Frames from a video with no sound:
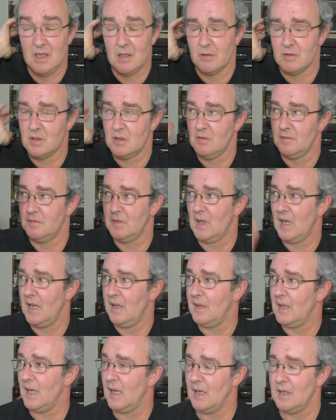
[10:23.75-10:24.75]
you know, stuff
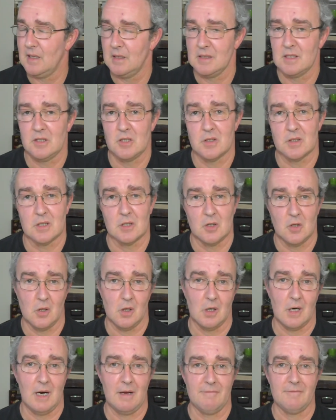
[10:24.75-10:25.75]
like that, and it's just a
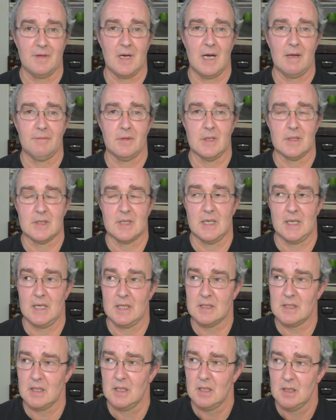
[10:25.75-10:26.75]
Core i five that's in
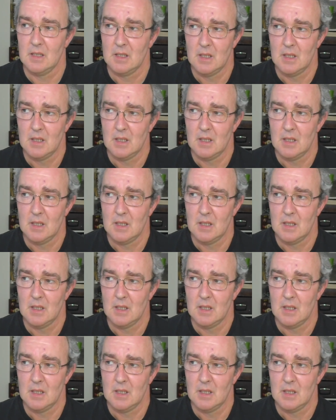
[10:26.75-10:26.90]
it,